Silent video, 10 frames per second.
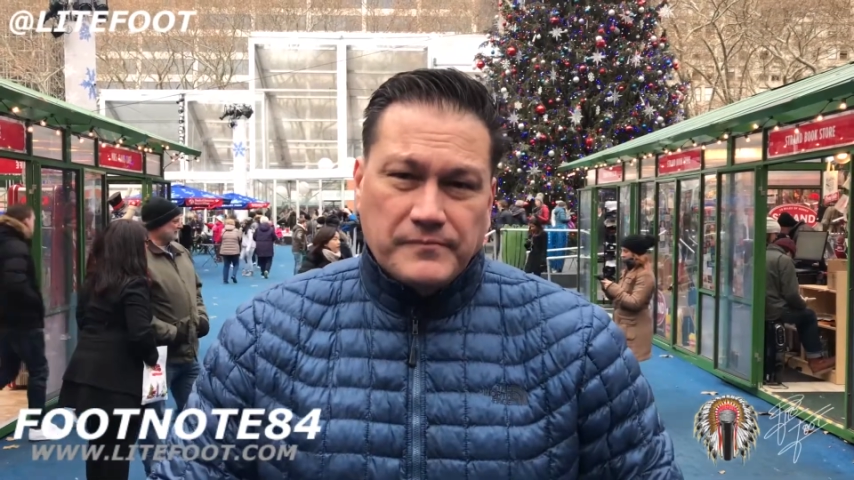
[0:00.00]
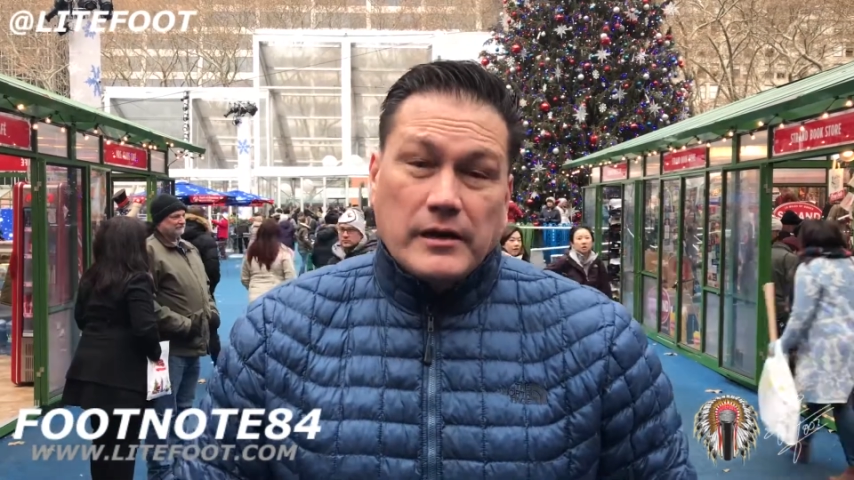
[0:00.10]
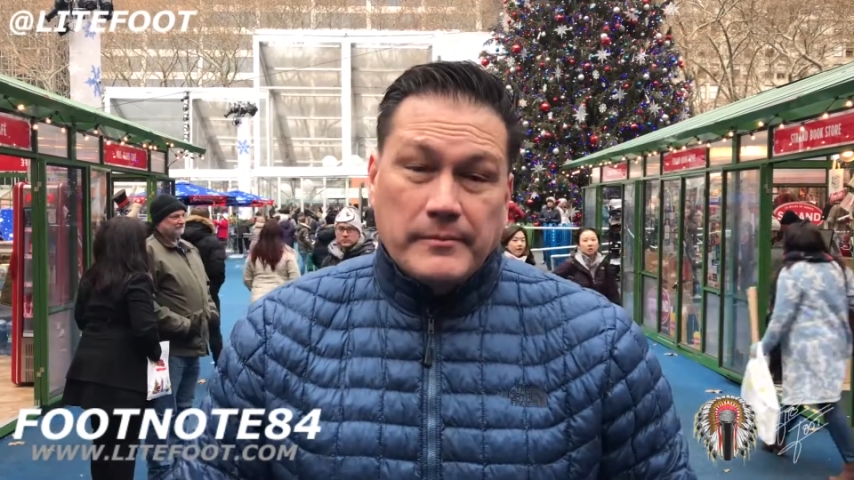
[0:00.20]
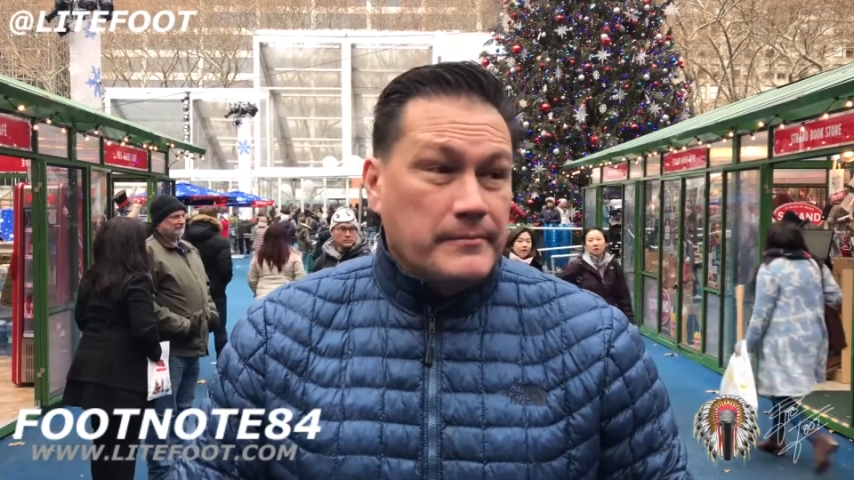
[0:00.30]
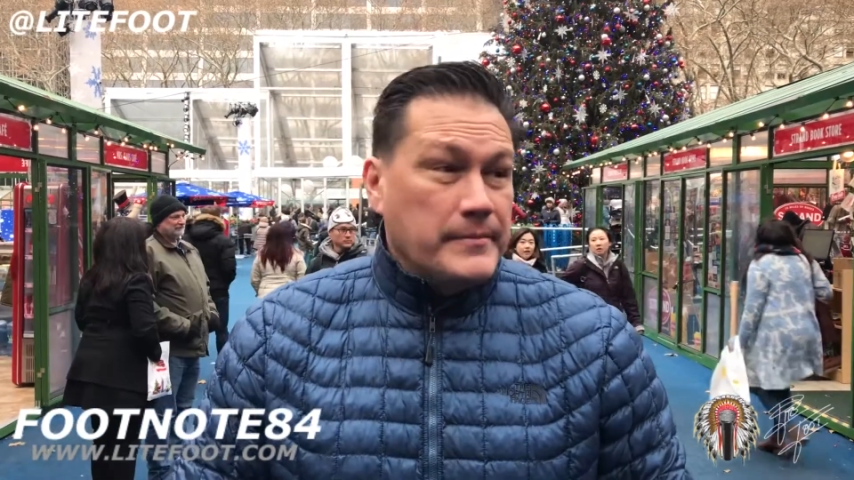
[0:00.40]

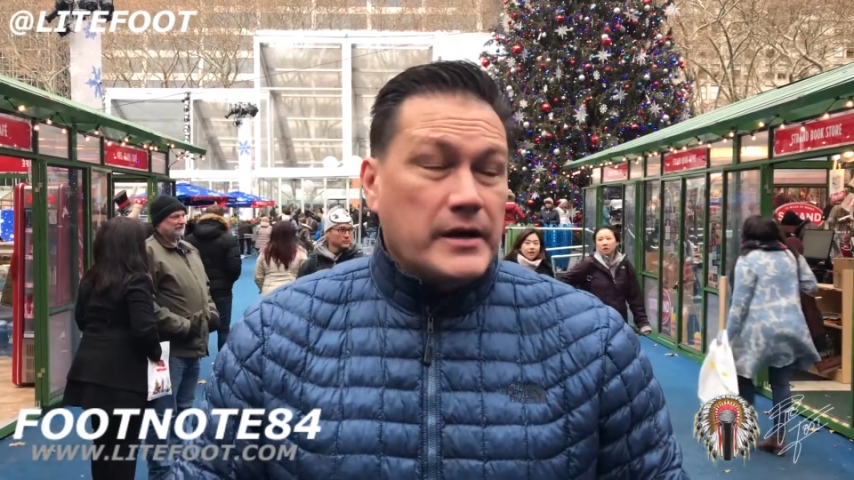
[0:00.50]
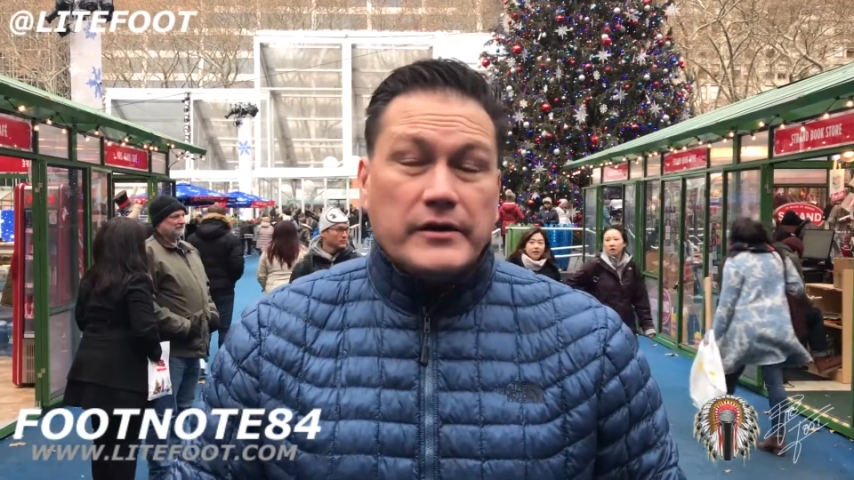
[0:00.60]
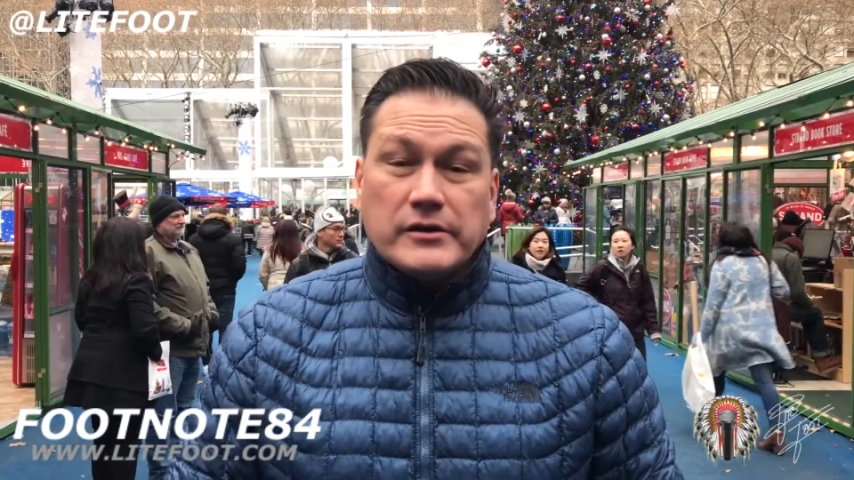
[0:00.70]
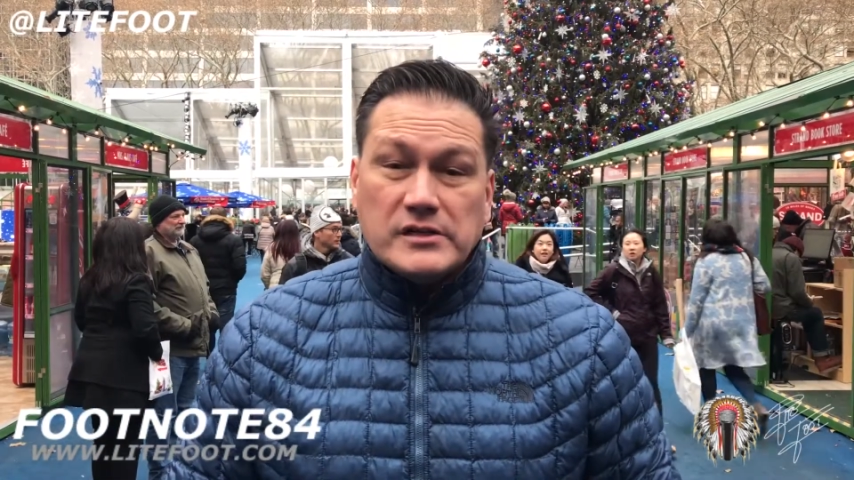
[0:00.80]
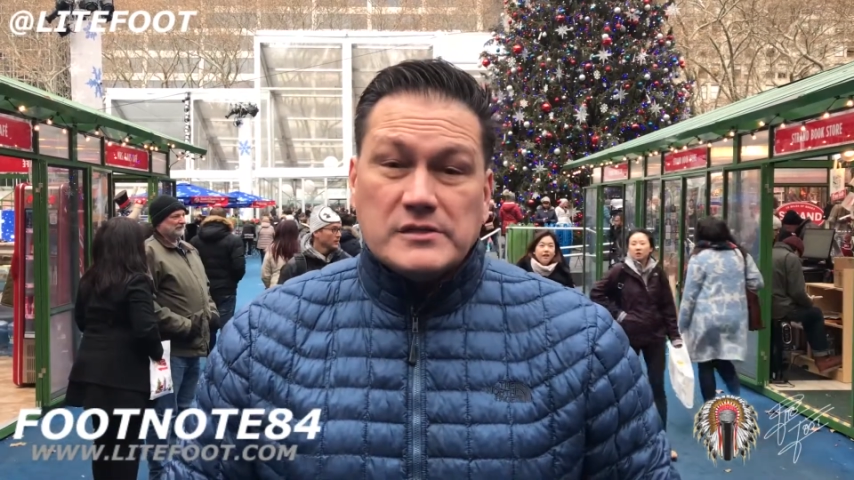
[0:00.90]
and
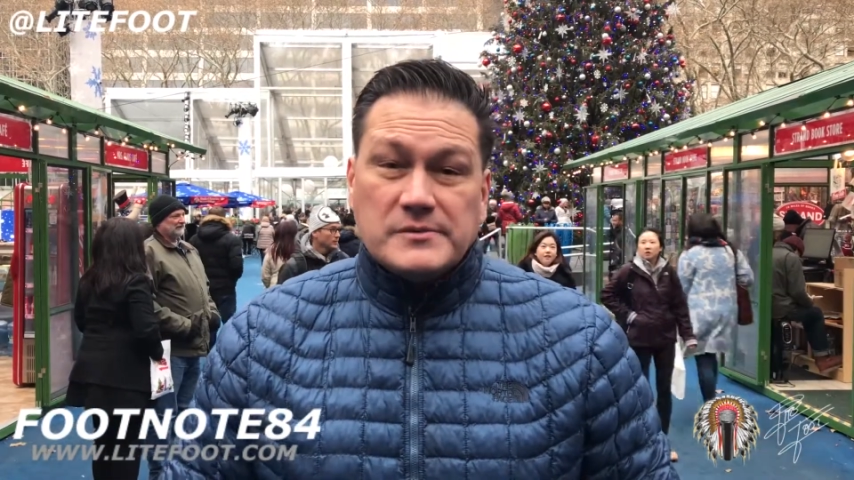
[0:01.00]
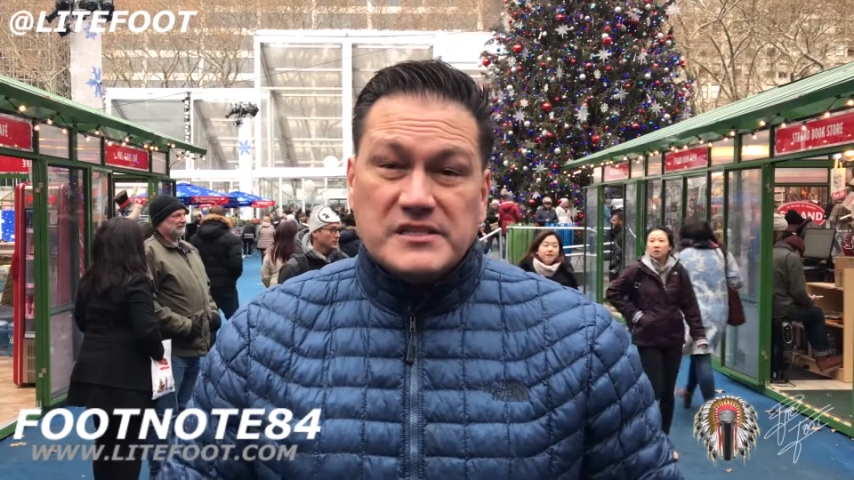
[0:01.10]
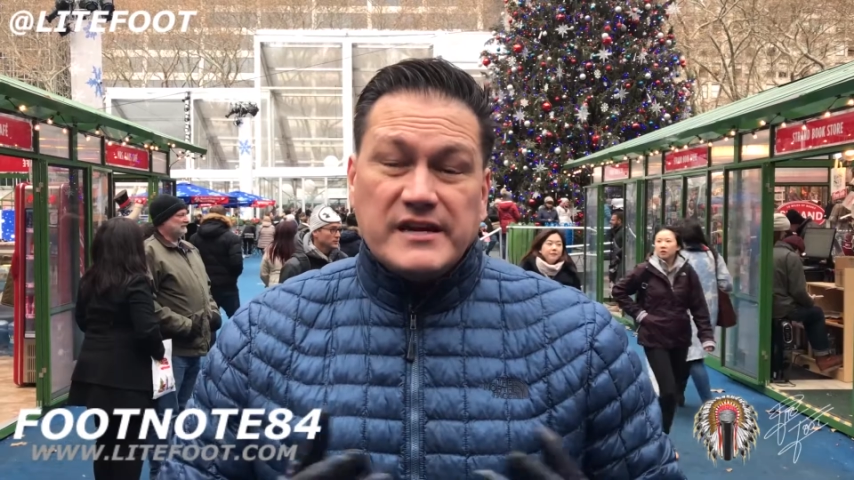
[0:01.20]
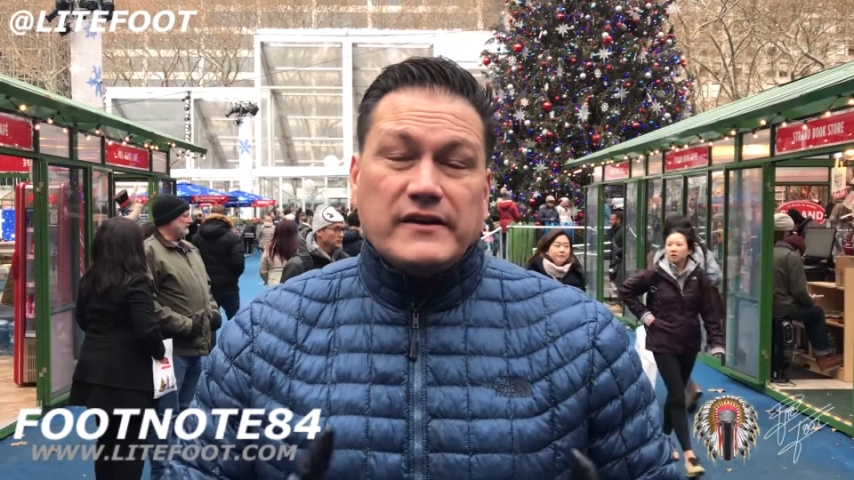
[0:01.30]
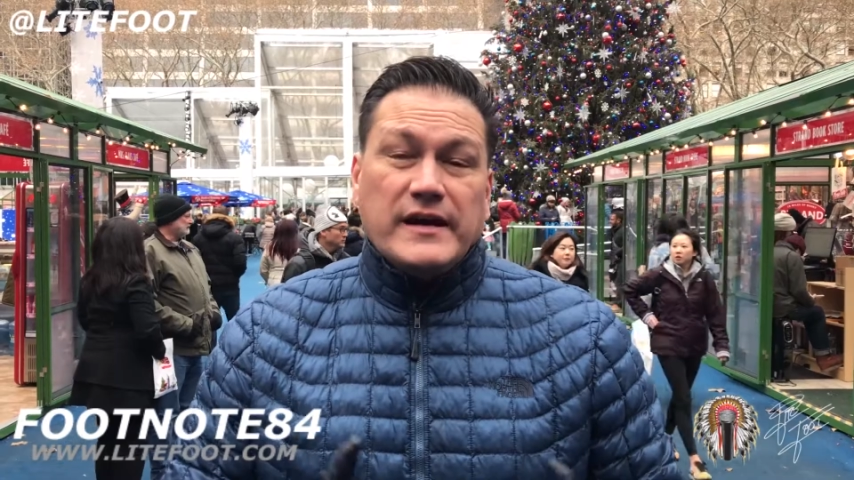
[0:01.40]
Merry
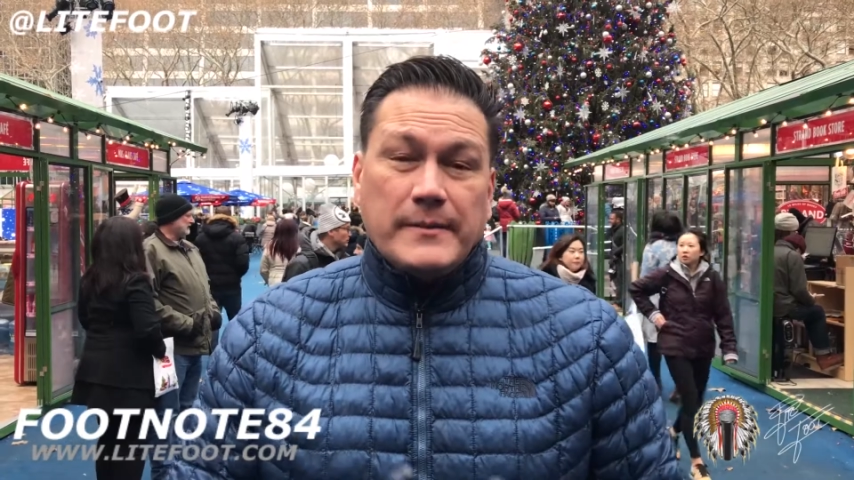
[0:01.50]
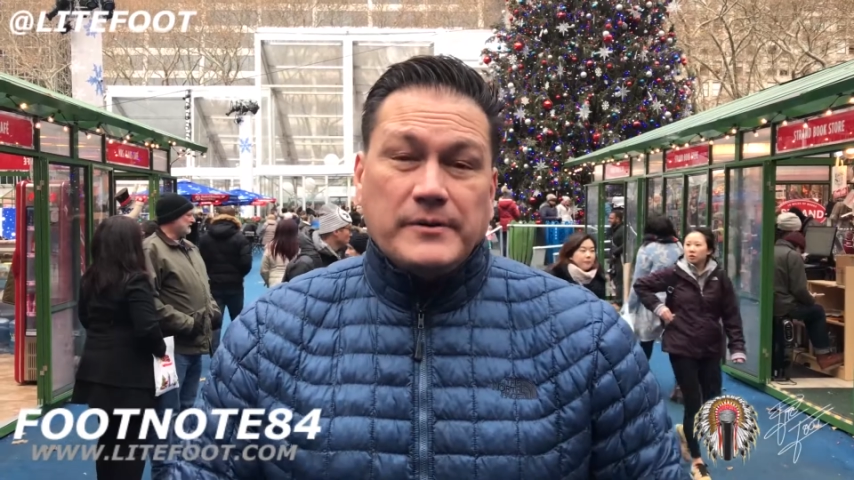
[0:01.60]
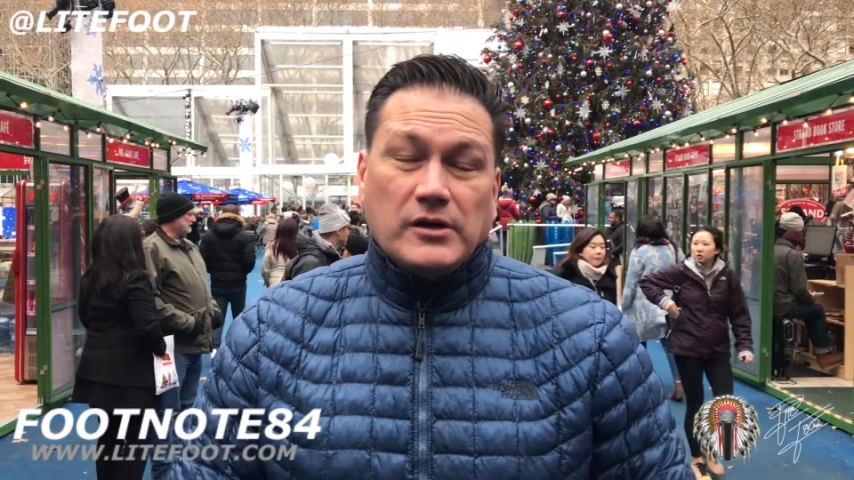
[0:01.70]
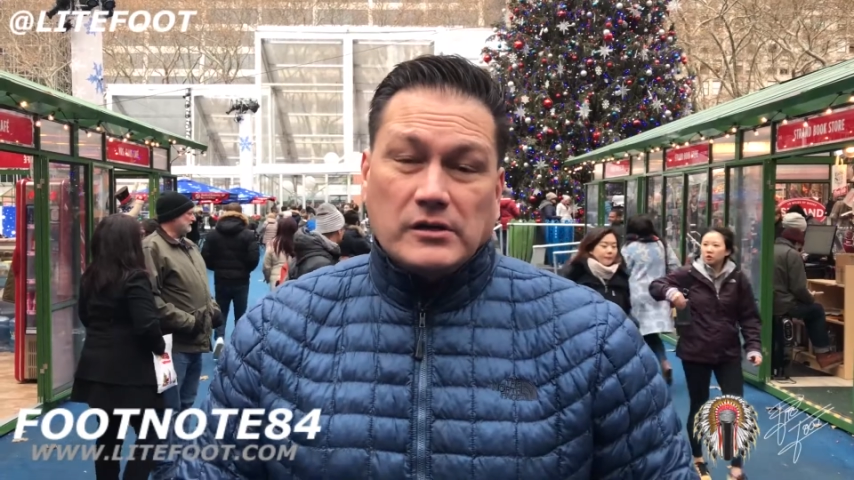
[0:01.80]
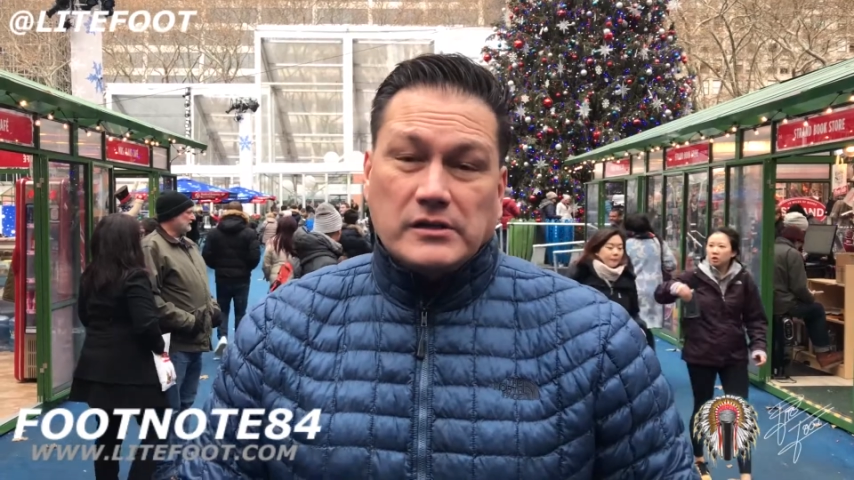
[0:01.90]
Christmas. Have a
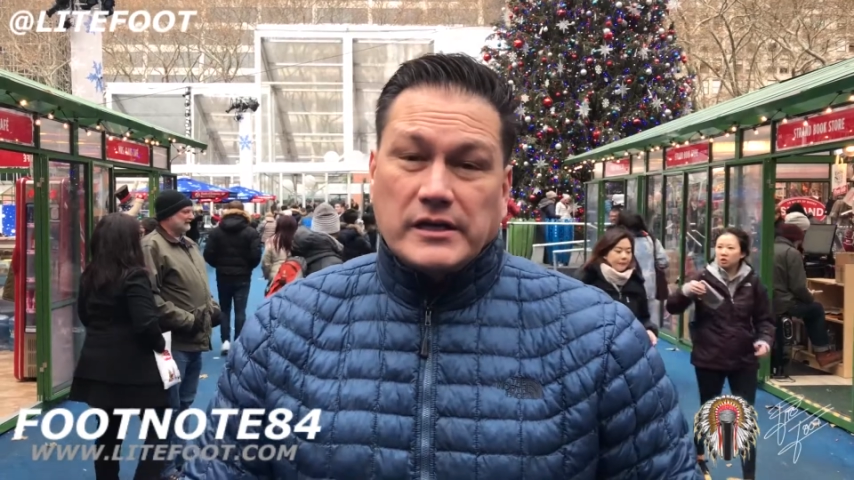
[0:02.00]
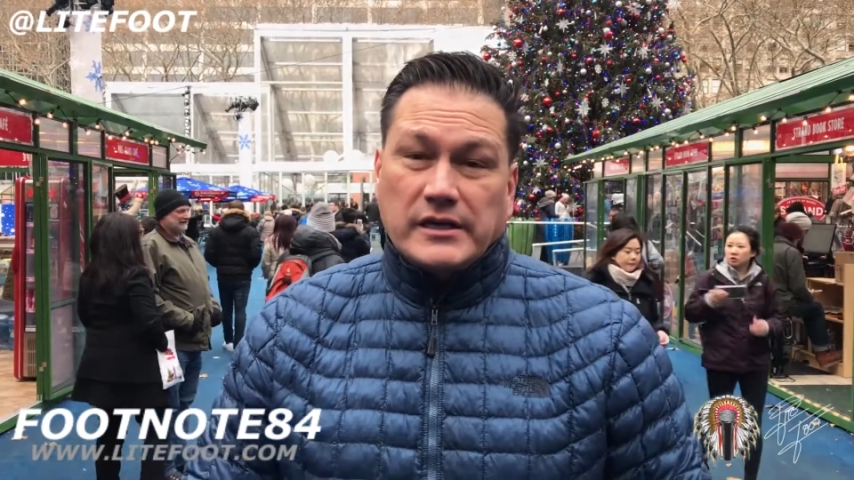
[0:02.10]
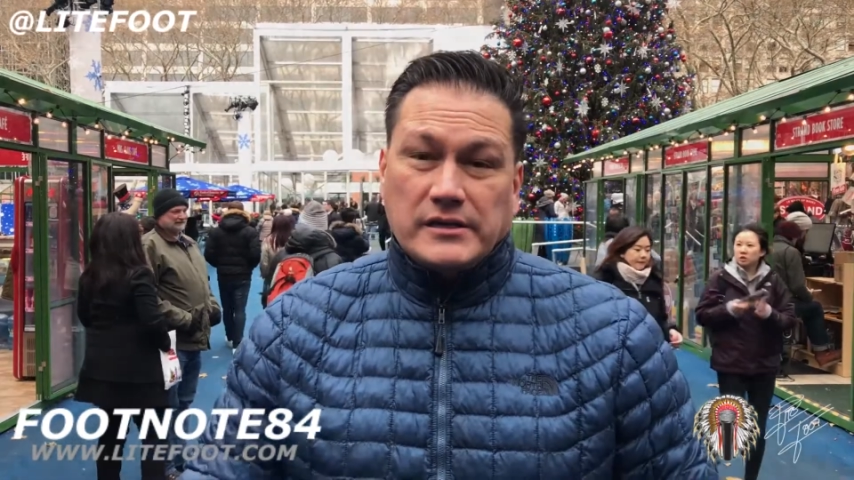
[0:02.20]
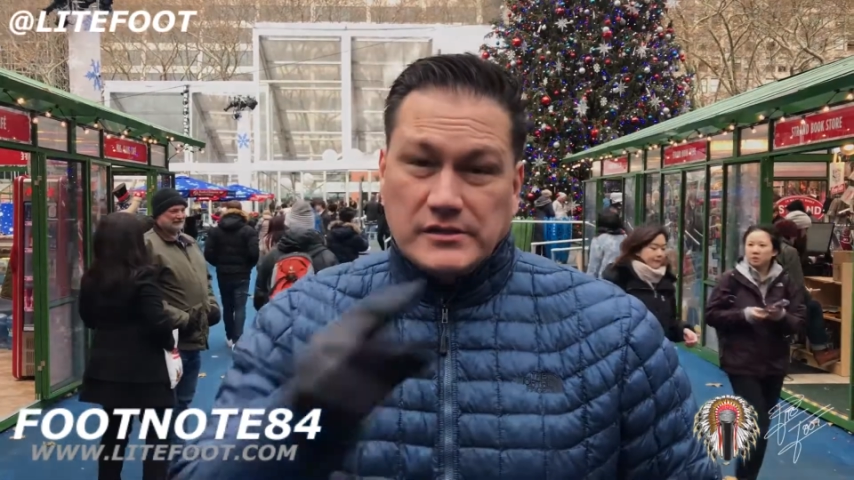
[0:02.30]
happy holiday